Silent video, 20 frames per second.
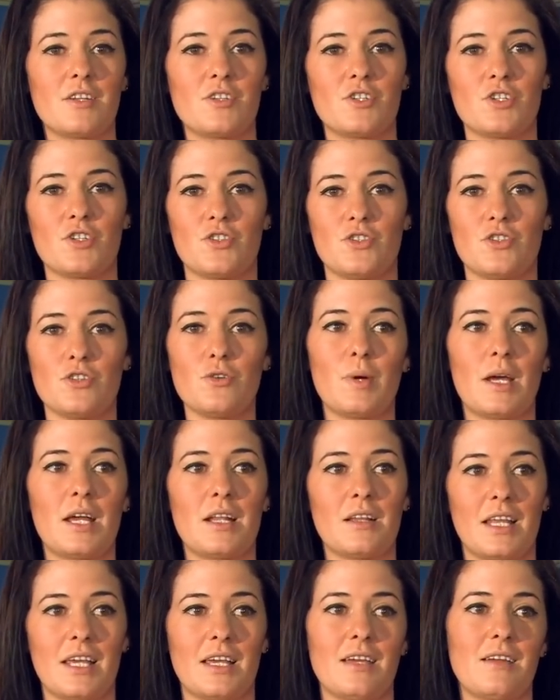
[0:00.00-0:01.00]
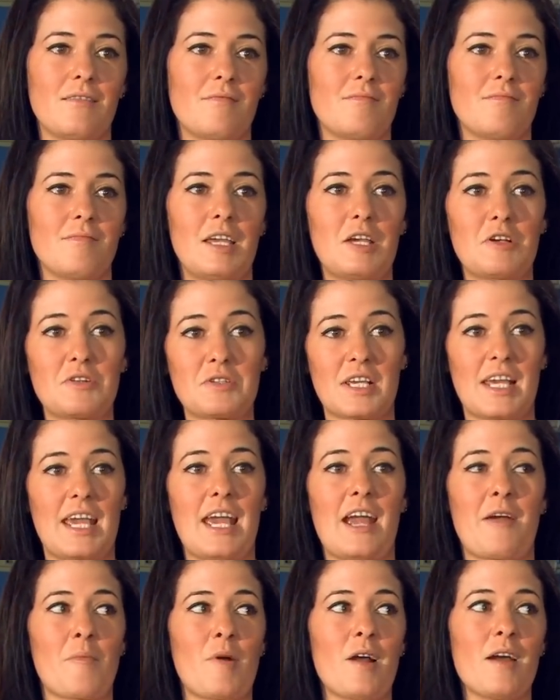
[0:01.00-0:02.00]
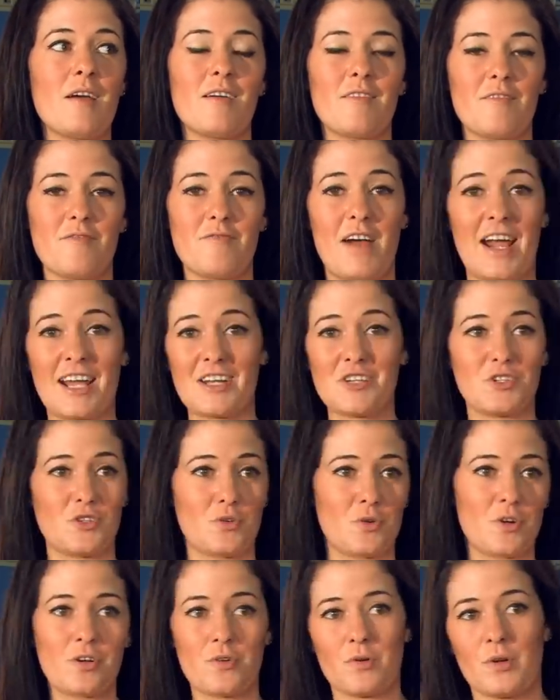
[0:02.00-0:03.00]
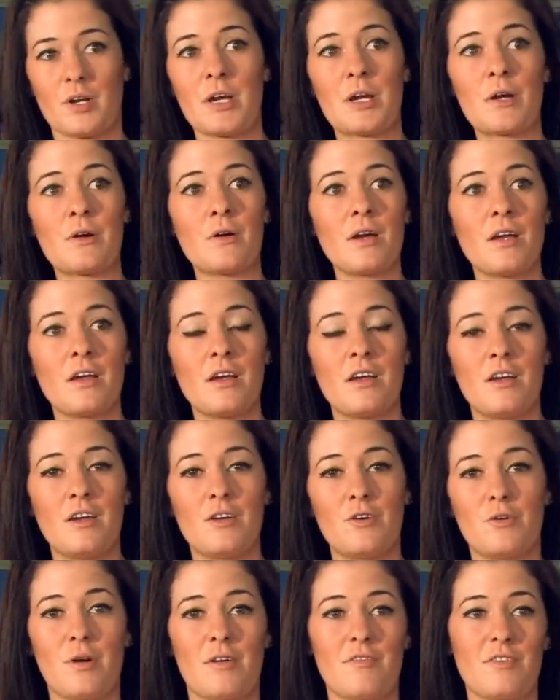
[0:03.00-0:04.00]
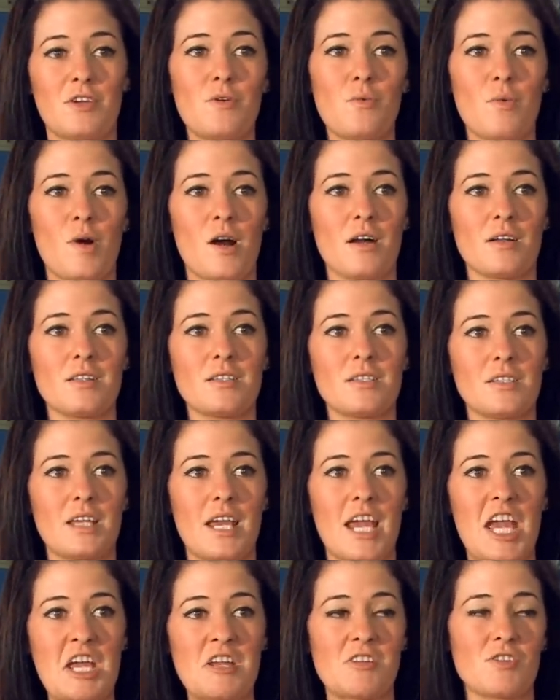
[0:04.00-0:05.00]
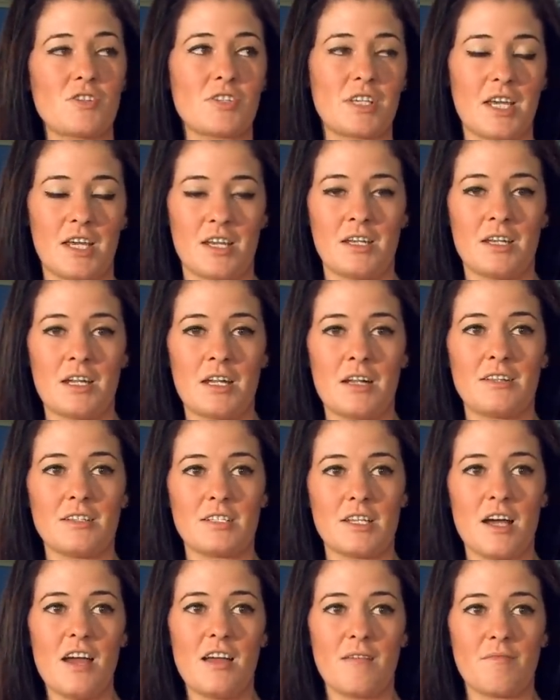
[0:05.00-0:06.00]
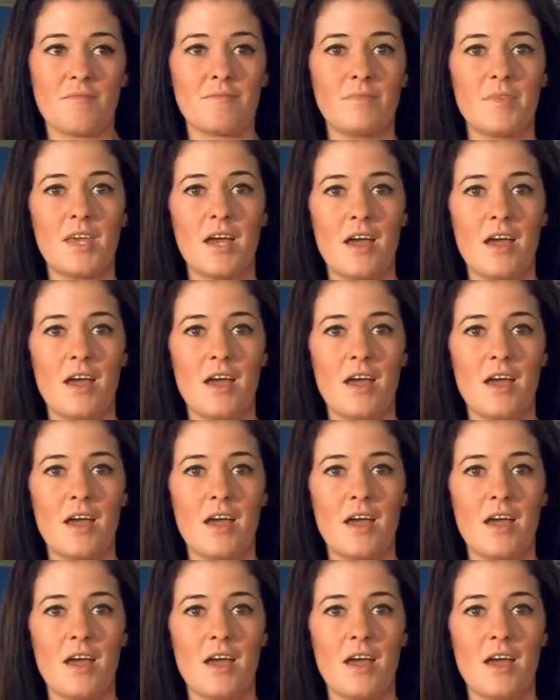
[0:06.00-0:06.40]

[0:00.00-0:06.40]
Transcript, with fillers: Just do it. Like, here's a camera, find your crew, whoever you want and just get it in on time.